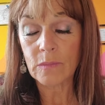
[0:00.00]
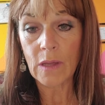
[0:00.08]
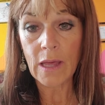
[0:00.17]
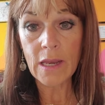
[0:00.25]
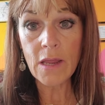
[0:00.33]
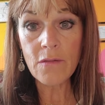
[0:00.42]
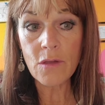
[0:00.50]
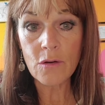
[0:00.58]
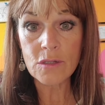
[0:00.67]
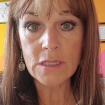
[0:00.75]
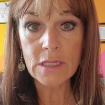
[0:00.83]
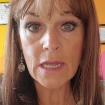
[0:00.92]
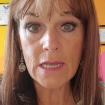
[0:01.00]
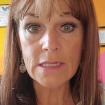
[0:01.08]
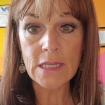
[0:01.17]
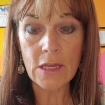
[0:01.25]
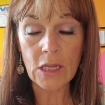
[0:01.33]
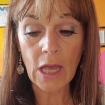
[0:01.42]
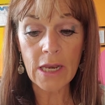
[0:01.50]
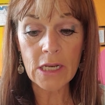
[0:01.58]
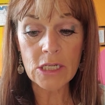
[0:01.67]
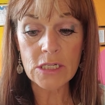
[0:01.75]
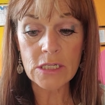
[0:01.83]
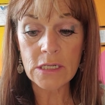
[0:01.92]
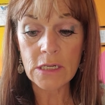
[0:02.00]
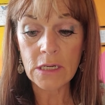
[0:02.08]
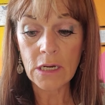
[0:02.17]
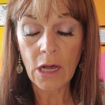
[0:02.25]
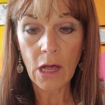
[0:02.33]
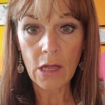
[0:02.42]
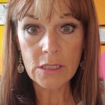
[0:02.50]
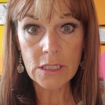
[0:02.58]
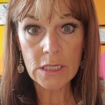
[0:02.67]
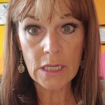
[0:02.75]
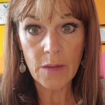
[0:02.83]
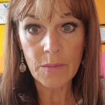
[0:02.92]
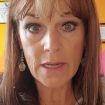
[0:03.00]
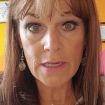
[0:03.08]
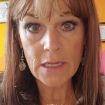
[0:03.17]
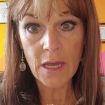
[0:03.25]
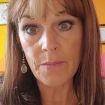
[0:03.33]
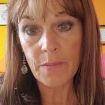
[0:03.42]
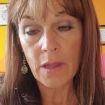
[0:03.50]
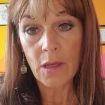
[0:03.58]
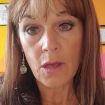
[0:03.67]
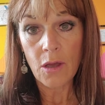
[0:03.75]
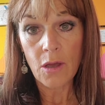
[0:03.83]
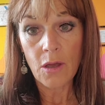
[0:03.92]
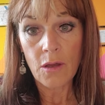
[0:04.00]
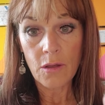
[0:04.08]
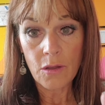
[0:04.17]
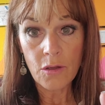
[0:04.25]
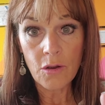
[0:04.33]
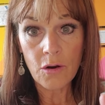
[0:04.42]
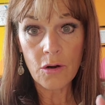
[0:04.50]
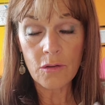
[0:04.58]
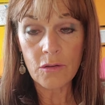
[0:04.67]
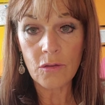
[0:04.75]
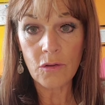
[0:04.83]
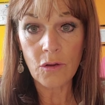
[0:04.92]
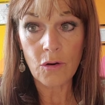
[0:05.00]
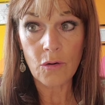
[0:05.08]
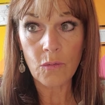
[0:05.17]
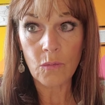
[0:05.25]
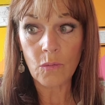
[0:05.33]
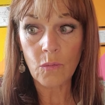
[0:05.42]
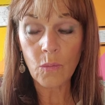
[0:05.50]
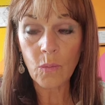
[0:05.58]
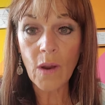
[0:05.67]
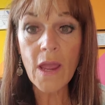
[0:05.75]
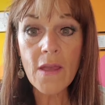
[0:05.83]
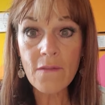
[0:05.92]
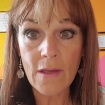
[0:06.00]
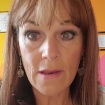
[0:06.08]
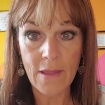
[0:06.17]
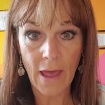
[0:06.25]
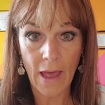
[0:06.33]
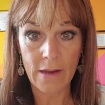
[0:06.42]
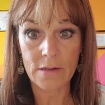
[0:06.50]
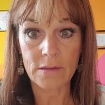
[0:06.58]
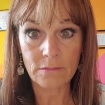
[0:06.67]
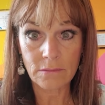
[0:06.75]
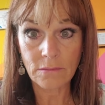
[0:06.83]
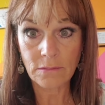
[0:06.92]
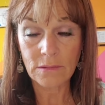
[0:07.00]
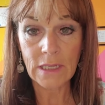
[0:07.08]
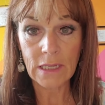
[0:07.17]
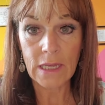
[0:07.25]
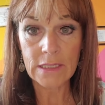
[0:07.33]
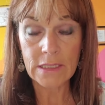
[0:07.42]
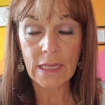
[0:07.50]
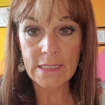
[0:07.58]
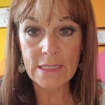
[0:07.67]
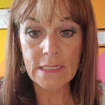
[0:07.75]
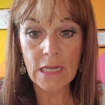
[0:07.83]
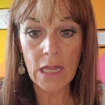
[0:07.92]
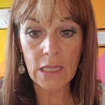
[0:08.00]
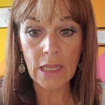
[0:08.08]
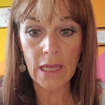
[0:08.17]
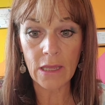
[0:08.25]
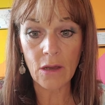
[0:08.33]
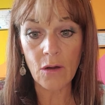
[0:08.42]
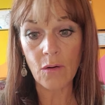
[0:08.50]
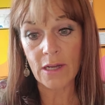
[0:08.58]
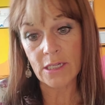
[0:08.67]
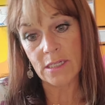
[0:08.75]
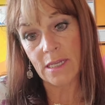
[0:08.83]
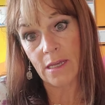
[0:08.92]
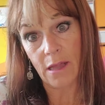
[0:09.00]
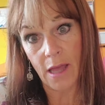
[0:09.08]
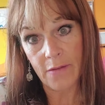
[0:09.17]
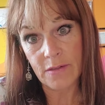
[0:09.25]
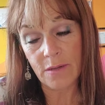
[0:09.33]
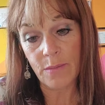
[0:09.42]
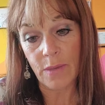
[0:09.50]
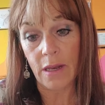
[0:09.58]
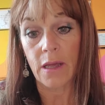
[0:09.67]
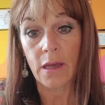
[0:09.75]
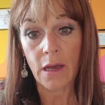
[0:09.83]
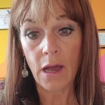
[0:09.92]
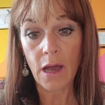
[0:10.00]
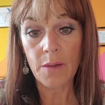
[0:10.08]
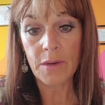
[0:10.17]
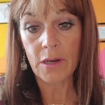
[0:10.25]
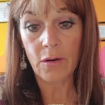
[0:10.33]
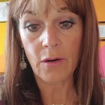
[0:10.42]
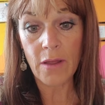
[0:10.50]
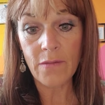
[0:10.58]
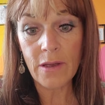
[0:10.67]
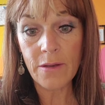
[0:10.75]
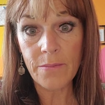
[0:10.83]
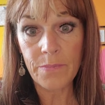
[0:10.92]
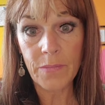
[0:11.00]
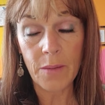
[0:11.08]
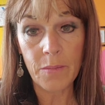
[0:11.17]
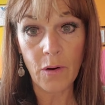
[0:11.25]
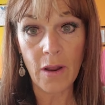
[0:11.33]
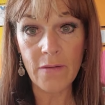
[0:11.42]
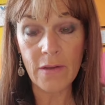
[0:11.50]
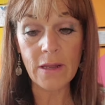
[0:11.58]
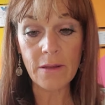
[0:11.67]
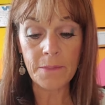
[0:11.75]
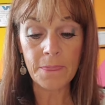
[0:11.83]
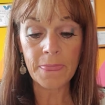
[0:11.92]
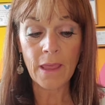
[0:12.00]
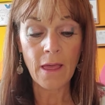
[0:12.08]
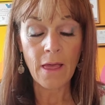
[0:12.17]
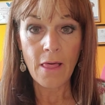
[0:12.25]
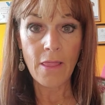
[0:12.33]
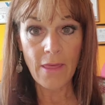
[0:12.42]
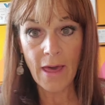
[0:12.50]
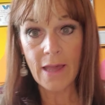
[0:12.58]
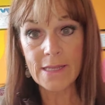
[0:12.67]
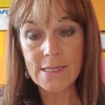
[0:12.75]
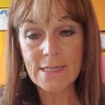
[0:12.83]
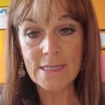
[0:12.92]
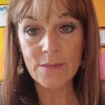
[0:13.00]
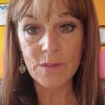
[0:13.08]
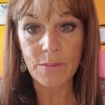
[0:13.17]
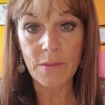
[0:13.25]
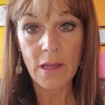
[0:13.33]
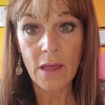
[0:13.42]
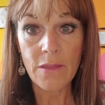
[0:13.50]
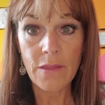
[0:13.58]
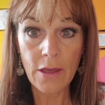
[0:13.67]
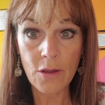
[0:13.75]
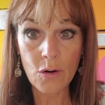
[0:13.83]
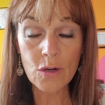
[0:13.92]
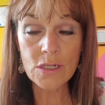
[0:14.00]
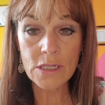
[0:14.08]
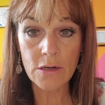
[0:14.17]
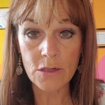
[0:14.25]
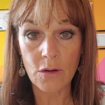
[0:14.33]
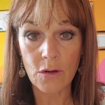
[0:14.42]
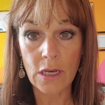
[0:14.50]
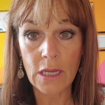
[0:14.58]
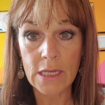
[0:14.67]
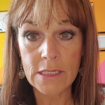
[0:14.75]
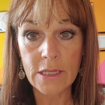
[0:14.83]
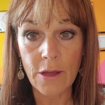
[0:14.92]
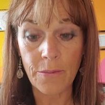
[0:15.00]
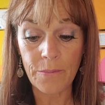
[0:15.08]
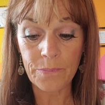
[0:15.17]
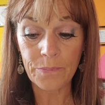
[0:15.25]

any of those things that kind of just all of a sudden come nighttime, you're craving that. It's not like, oh, I just think I'll have some, but I'm going to crave it. I'm craving it. That is a symptom that your serotonin is low.